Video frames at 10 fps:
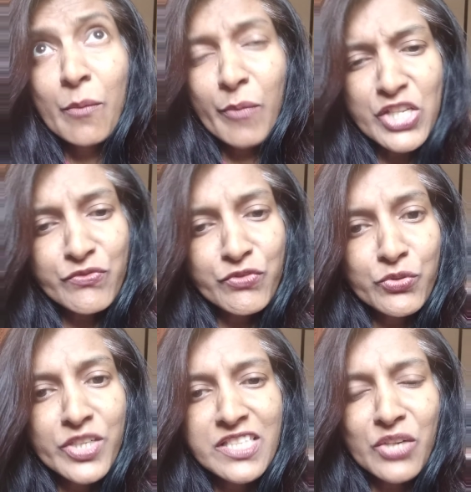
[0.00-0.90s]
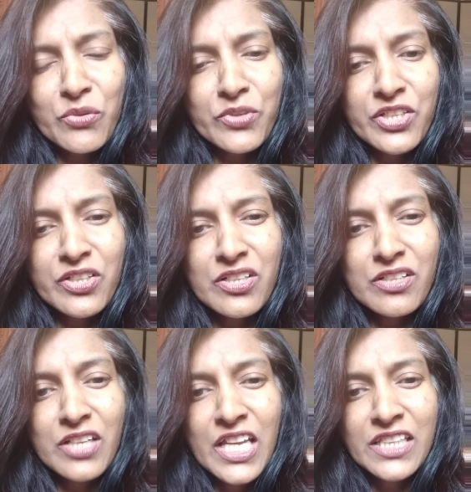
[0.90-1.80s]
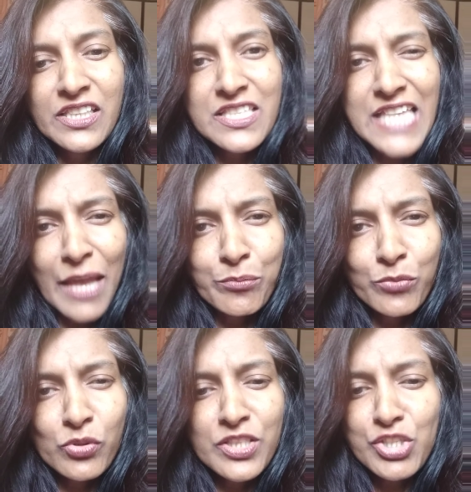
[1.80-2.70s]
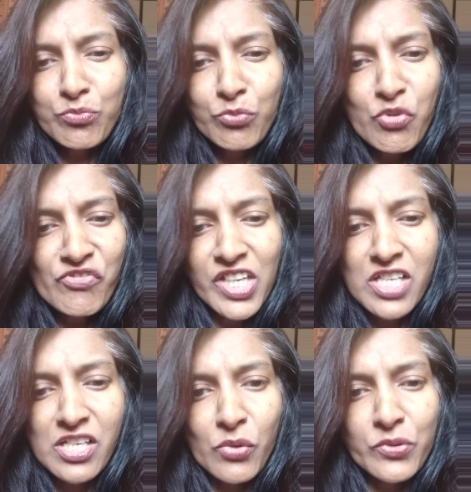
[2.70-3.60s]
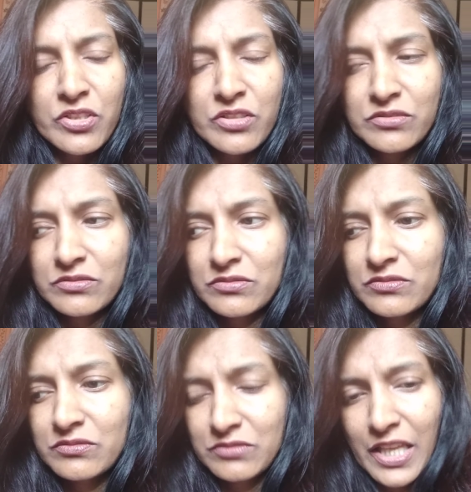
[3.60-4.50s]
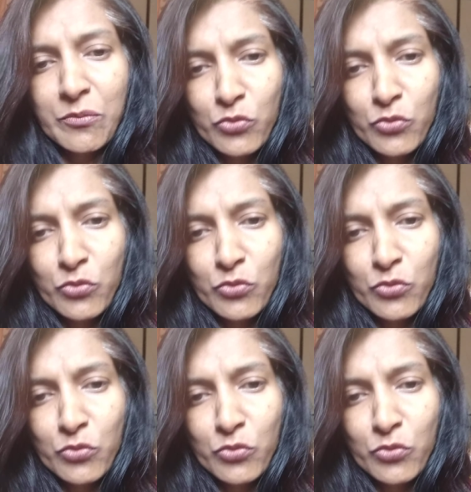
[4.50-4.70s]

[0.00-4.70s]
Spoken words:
past few days I could hear this ambulance moving around, like